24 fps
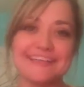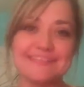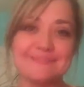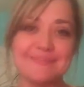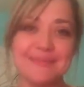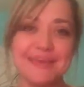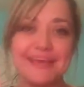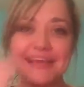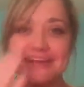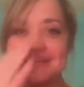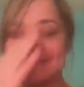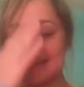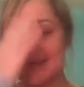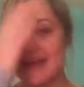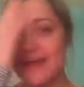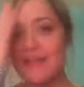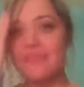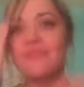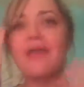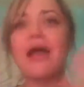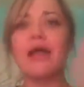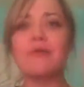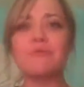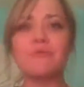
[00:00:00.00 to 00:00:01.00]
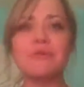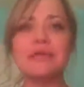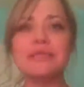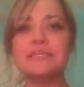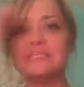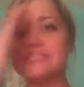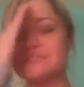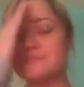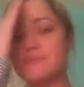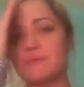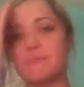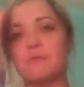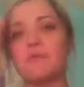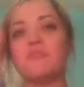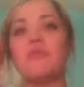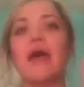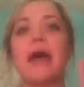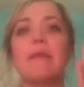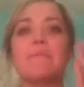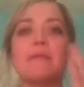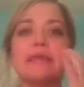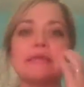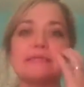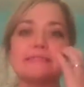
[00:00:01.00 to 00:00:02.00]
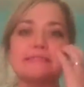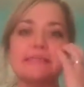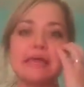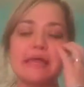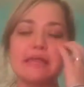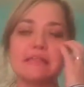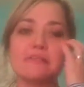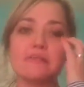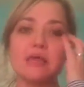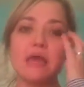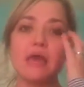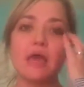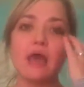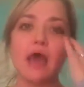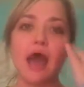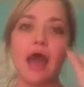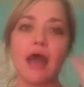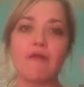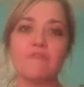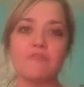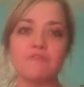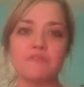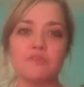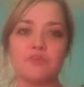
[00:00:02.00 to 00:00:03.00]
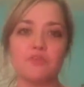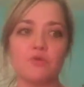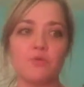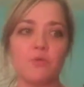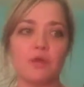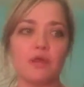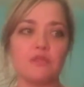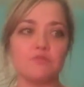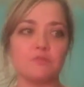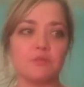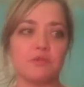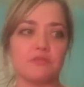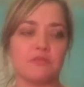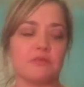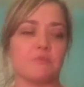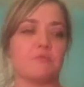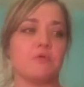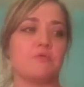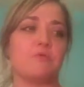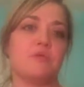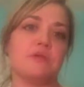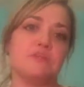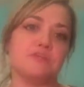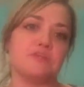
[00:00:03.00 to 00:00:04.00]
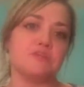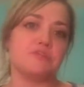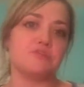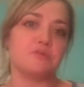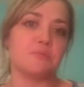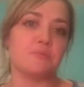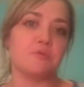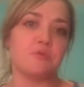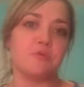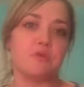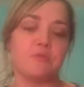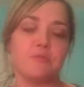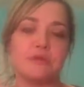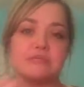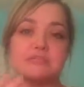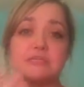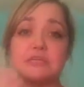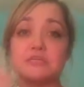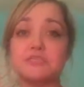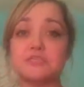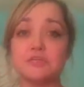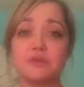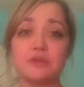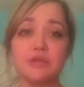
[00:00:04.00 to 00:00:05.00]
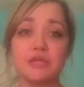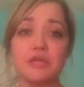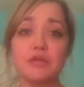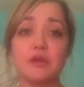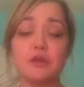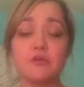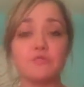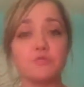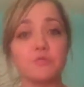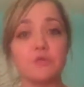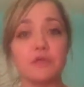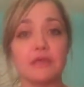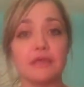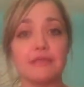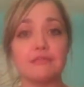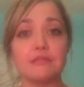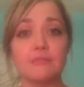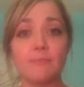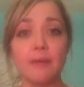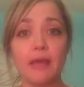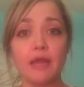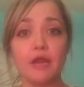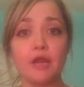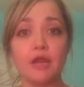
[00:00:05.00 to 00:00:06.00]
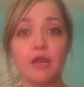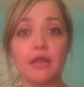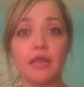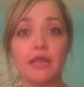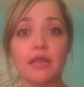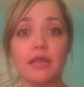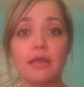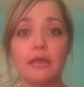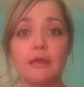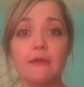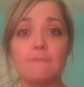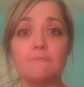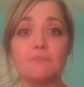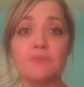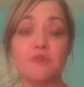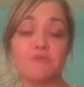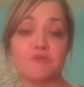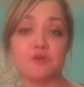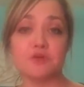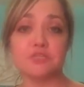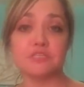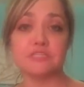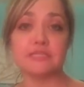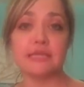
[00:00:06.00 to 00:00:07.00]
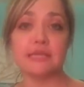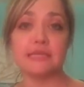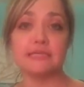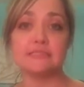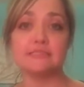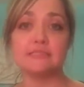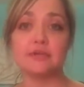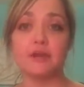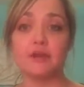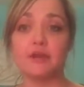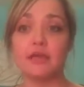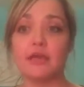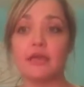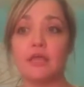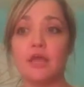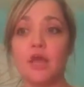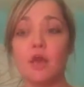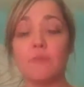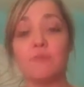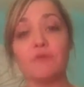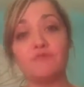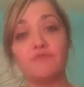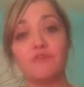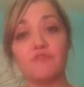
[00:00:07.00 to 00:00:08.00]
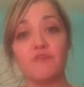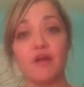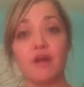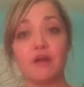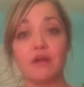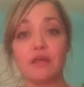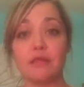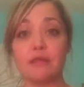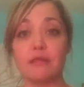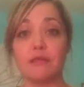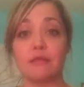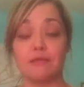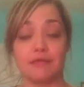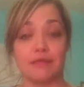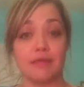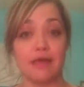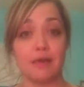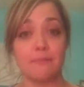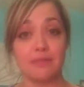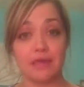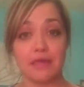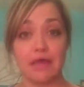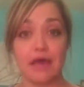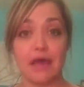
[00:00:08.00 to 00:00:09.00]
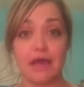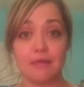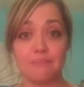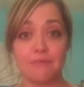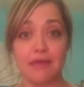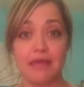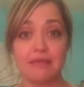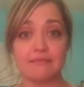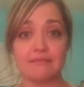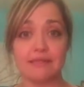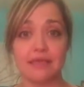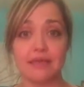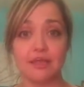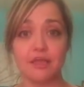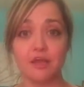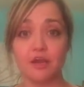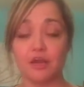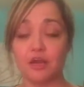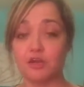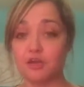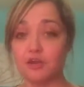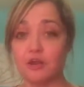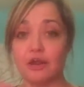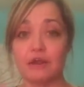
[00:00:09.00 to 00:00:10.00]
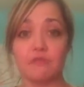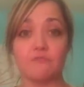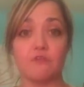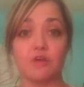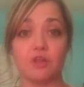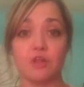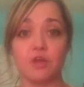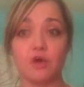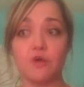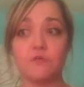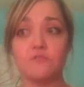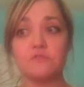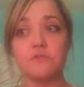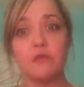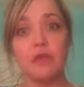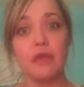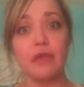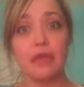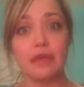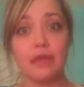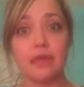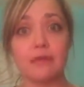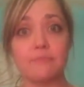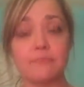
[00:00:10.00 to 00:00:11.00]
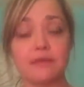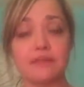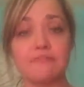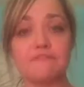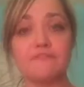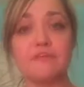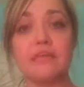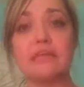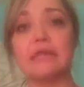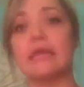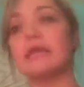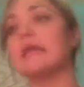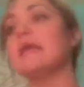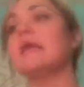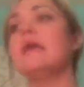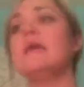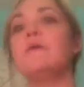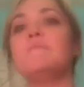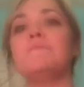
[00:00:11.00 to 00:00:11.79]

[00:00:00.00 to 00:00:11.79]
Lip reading: because that reaches people. That makes sense. Obviously, the ones where someone reaches triple or presidential in a year is really inspiring if you're just getting started. But if you've already come and gone past that year and you're not even close, it can be defeating.